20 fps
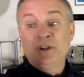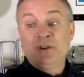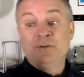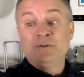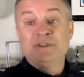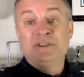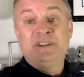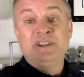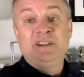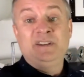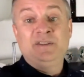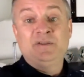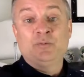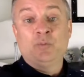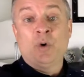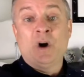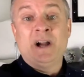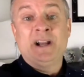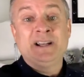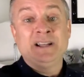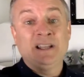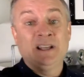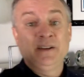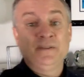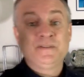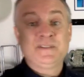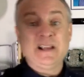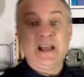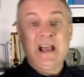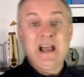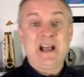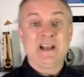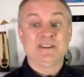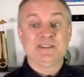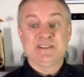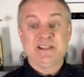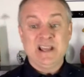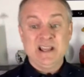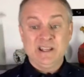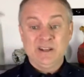use these wine gifts
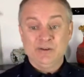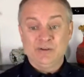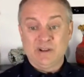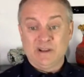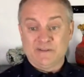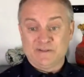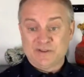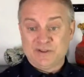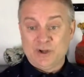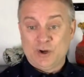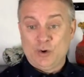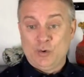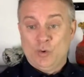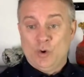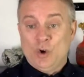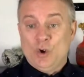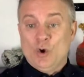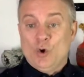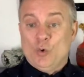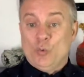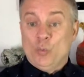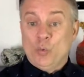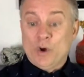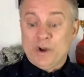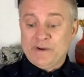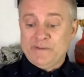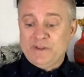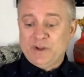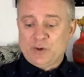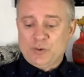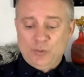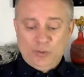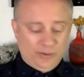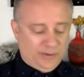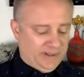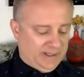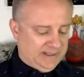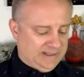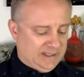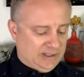as thank you gifts. So one of the
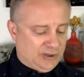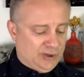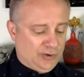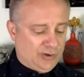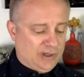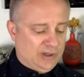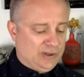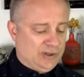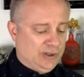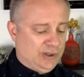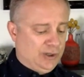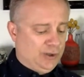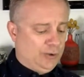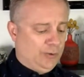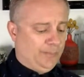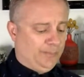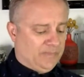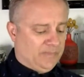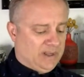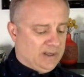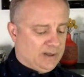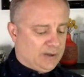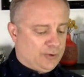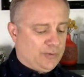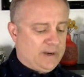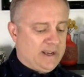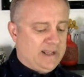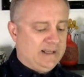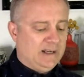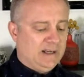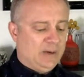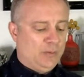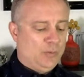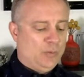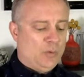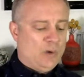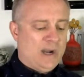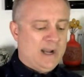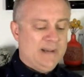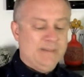cool things that you can do, create a
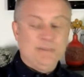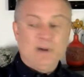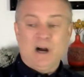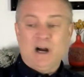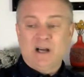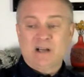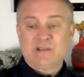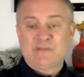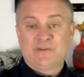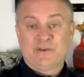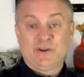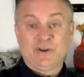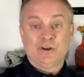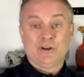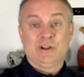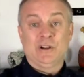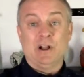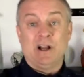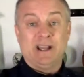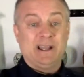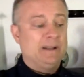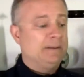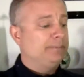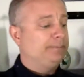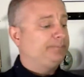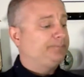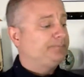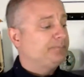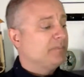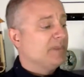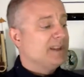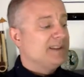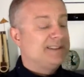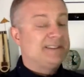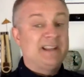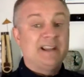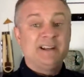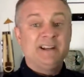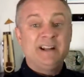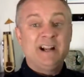wine box your client,
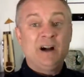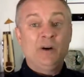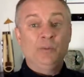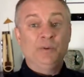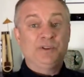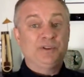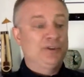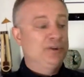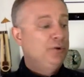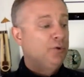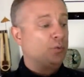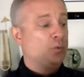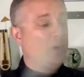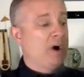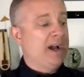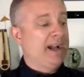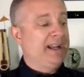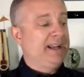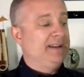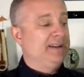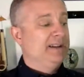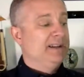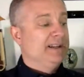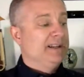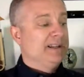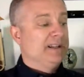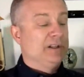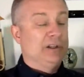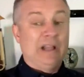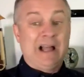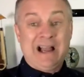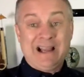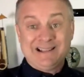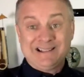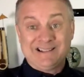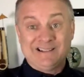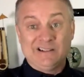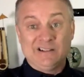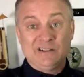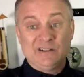send it out with two wine
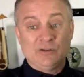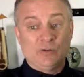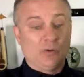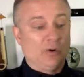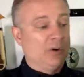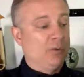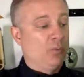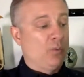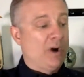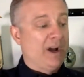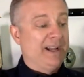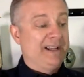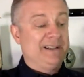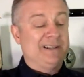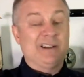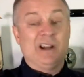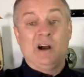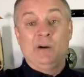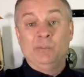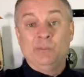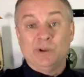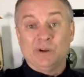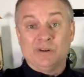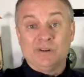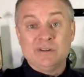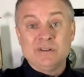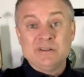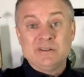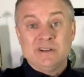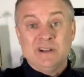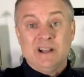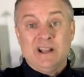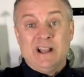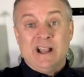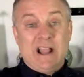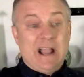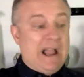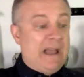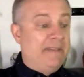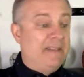glasses or wine tumblers,
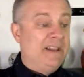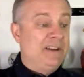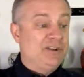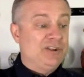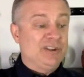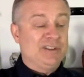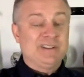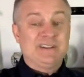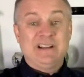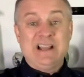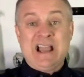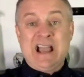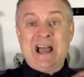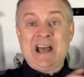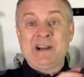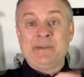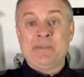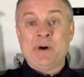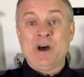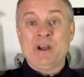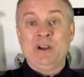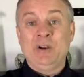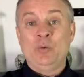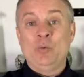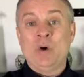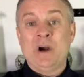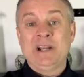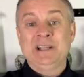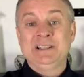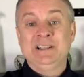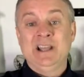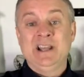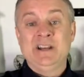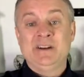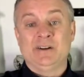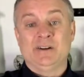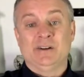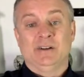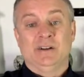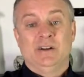and then just add a bottle of wine
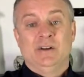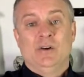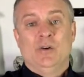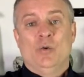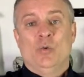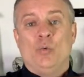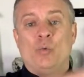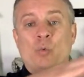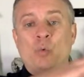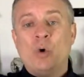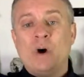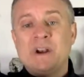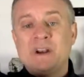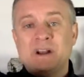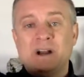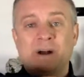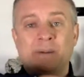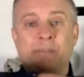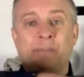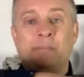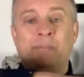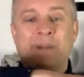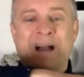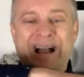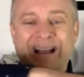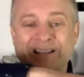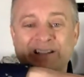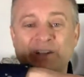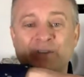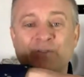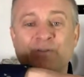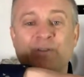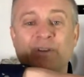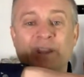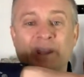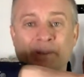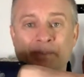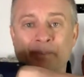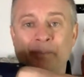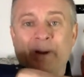later. What a massive
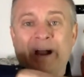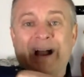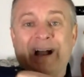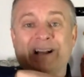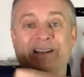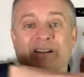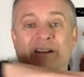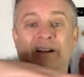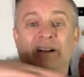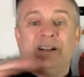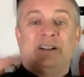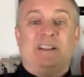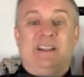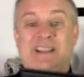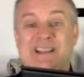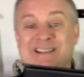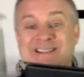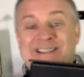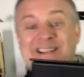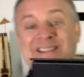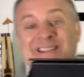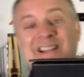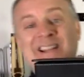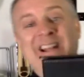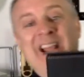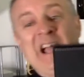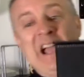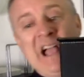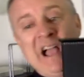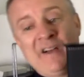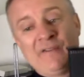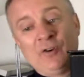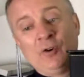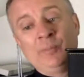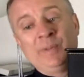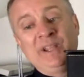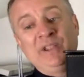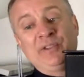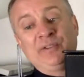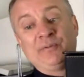impact. Is this going to
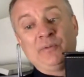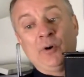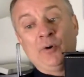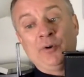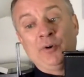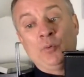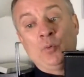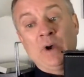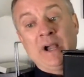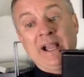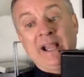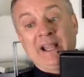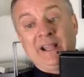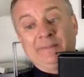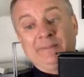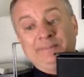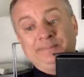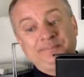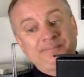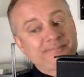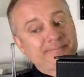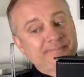ever be thrown away?